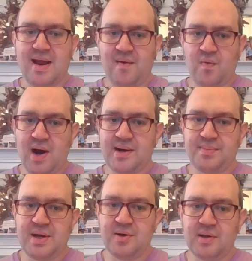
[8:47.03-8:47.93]
have wide
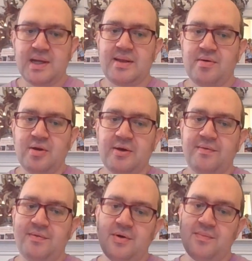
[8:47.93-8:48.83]
appeal like they were looking
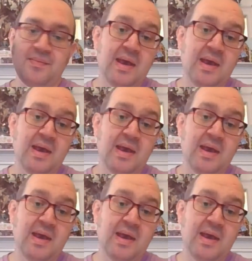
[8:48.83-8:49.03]
for.